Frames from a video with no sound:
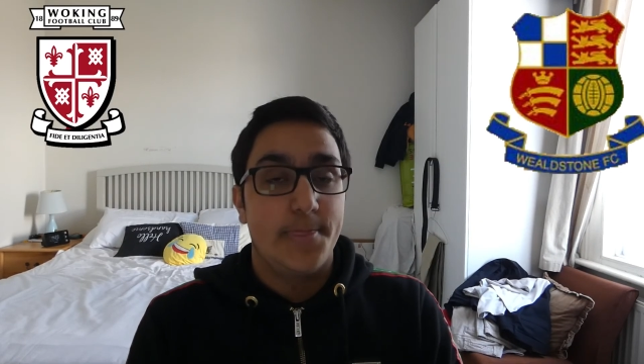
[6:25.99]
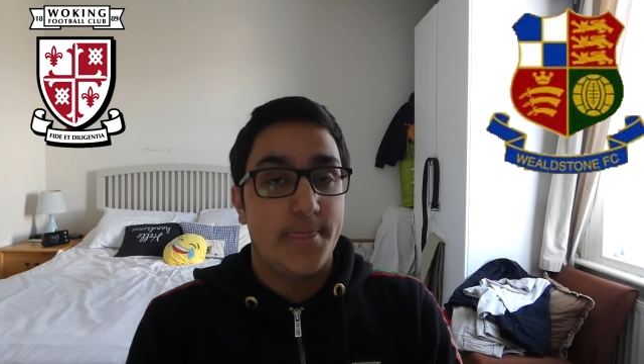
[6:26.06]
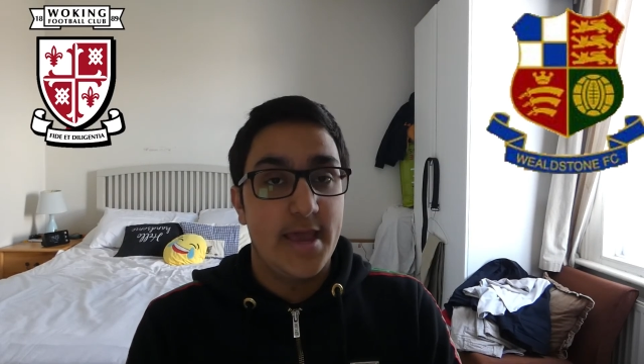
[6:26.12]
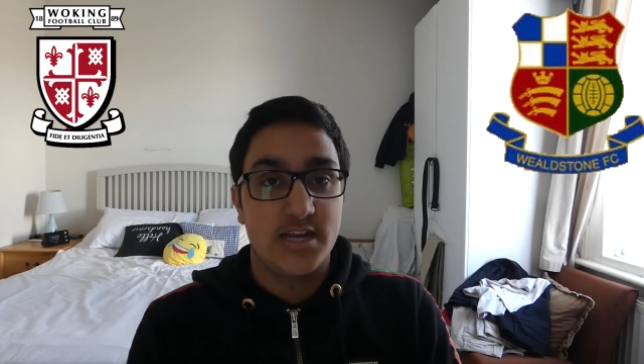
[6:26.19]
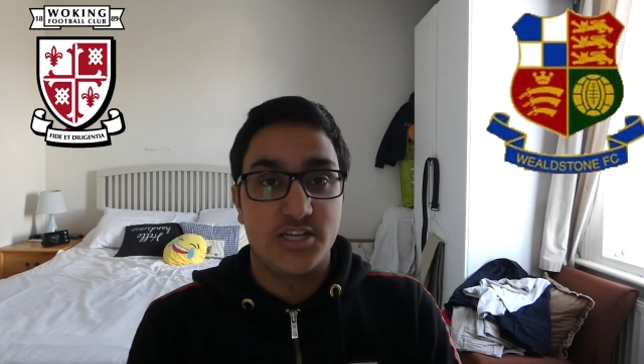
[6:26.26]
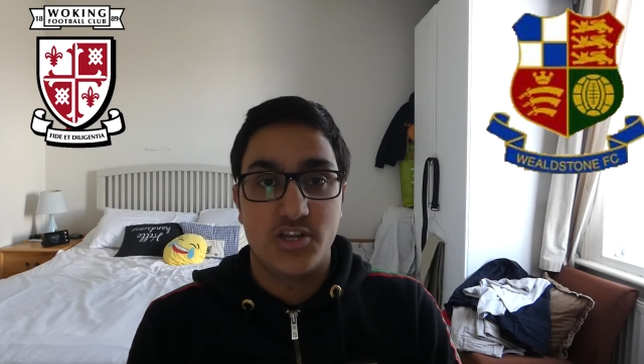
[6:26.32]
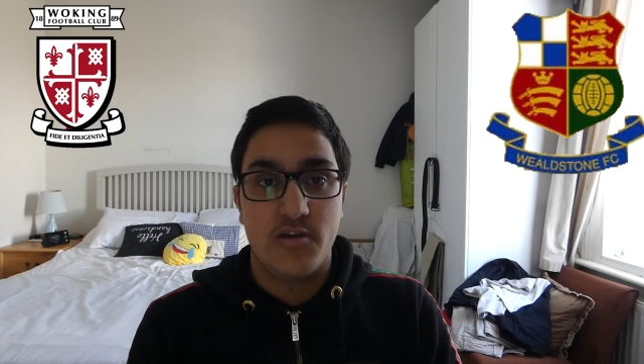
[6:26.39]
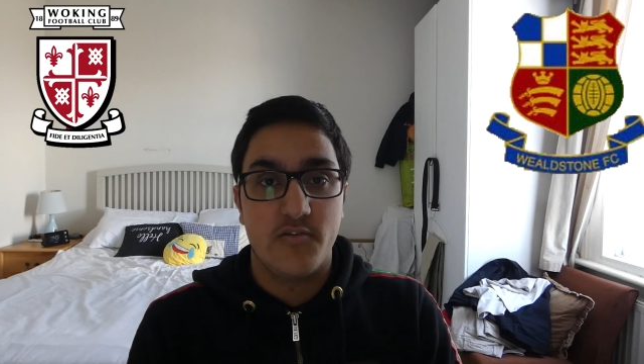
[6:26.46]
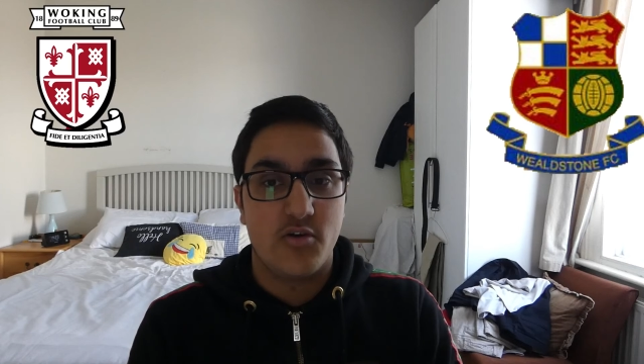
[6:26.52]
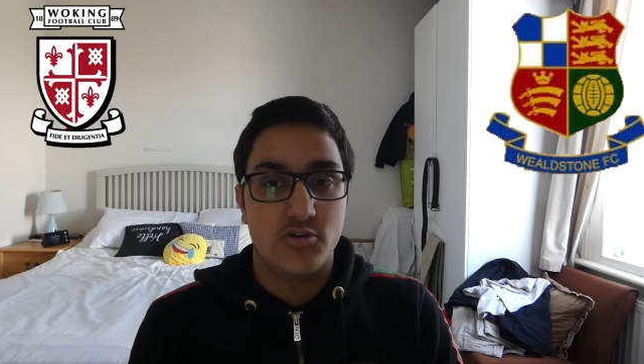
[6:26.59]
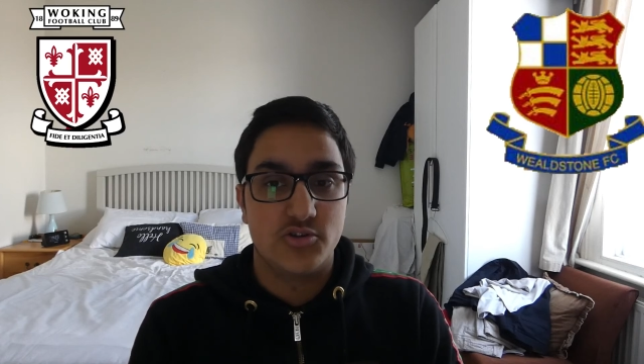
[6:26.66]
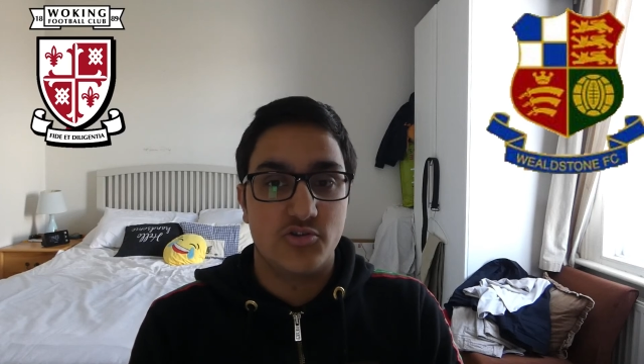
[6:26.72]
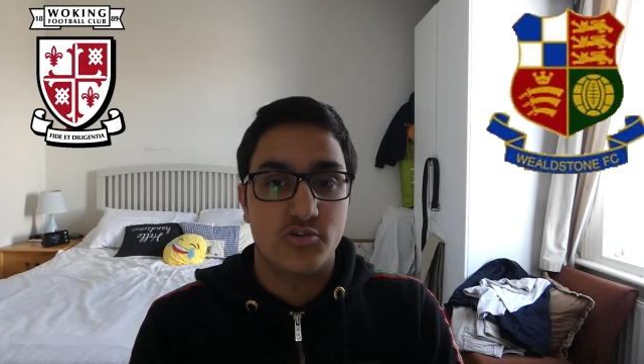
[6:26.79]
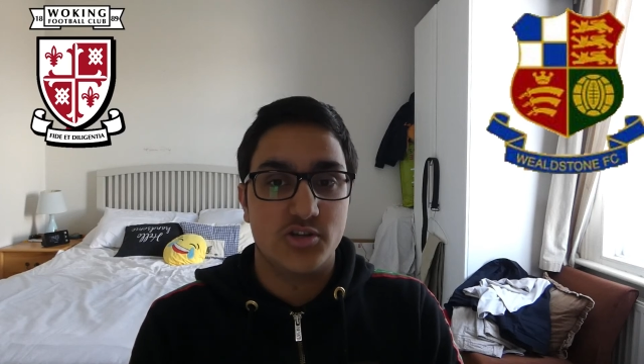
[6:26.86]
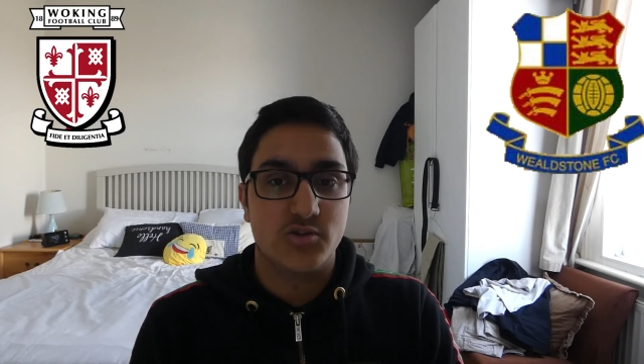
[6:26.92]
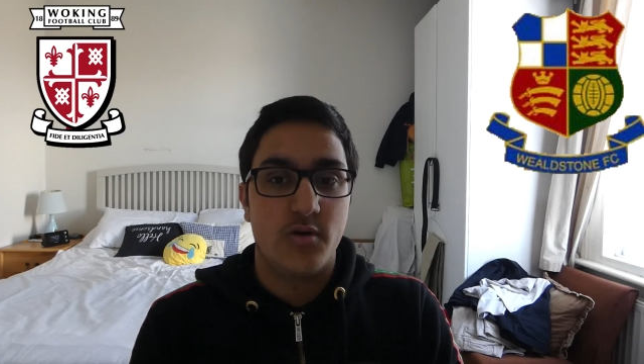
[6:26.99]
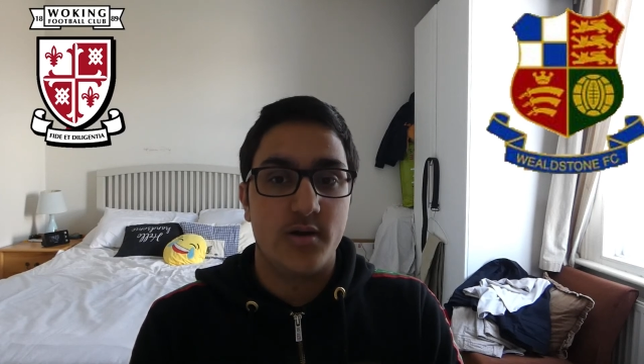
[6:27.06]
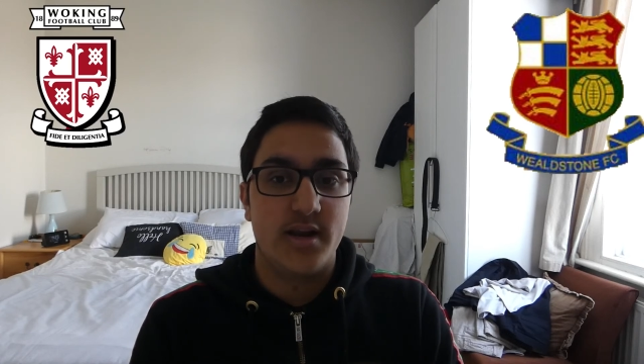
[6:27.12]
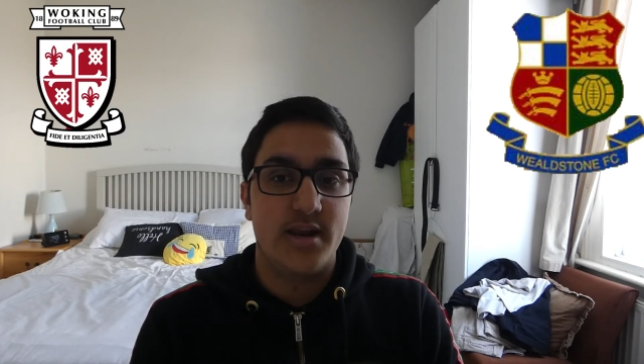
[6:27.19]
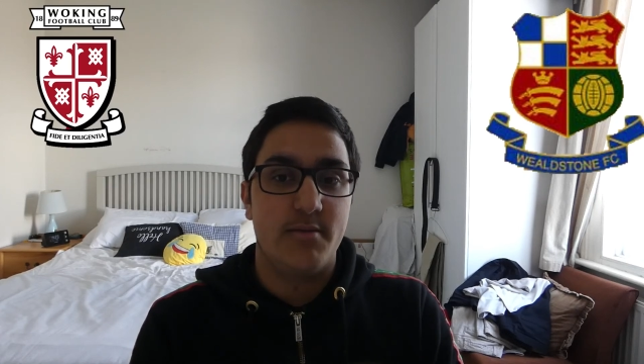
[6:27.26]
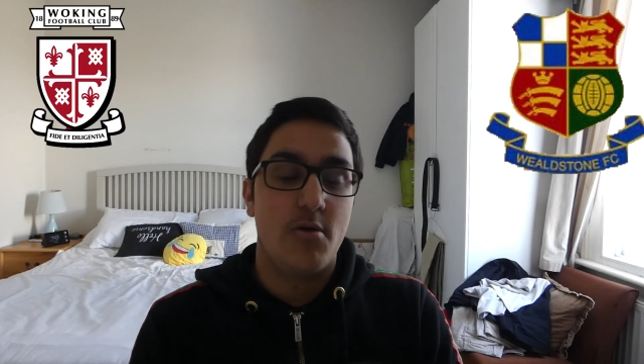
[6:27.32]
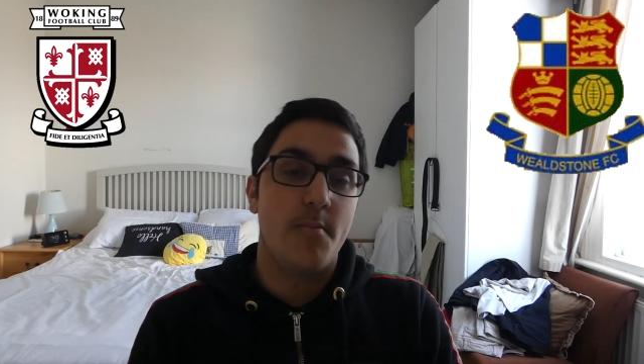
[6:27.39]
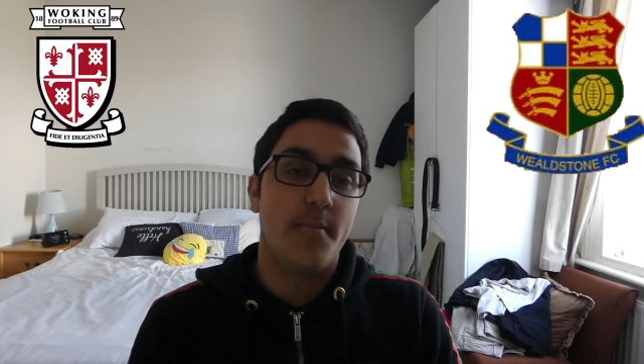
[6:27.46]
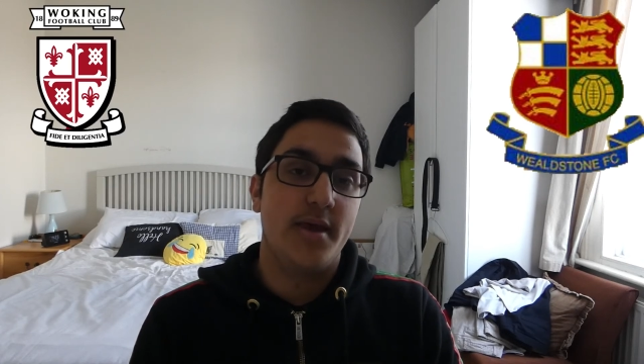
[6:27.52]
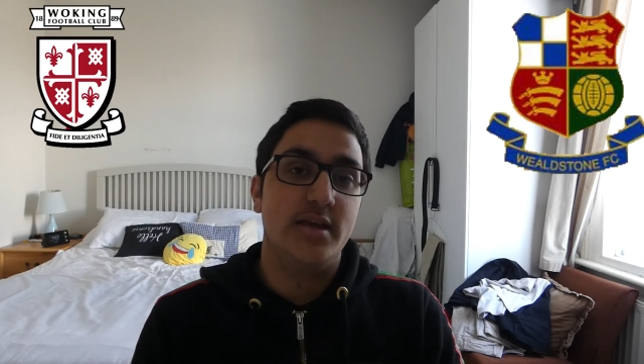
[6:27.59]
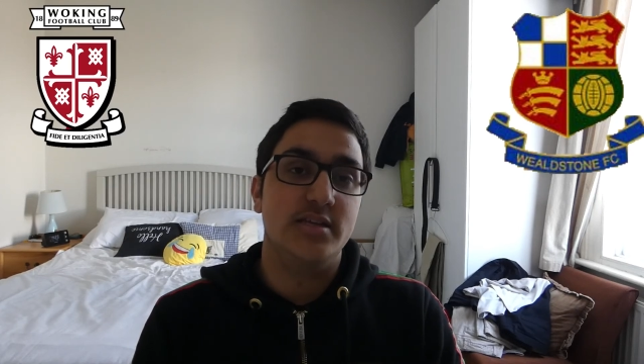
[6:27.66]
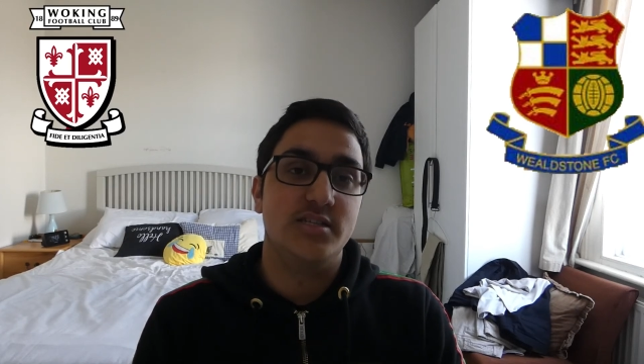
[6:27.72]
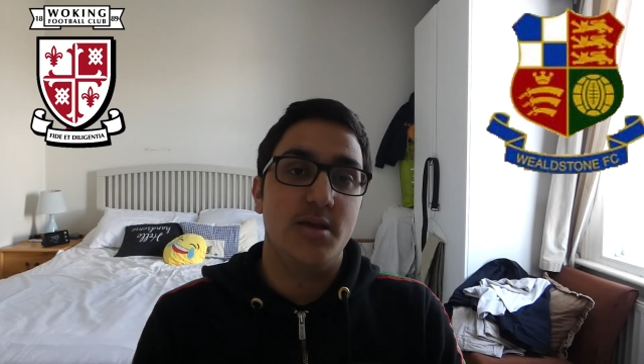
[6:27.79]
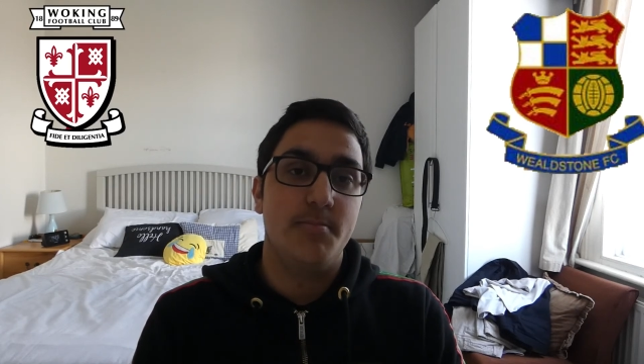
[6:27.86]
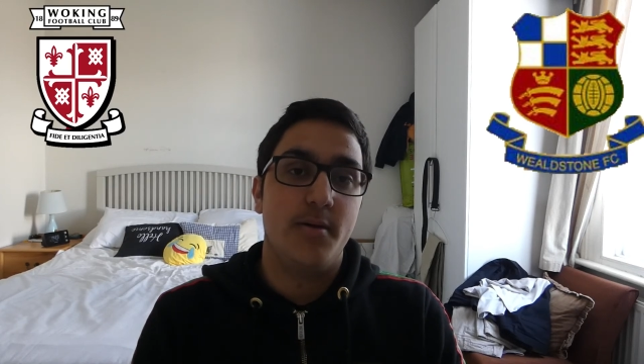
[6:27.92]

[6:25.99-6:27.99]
they too have got a strong squad and it won't be easy,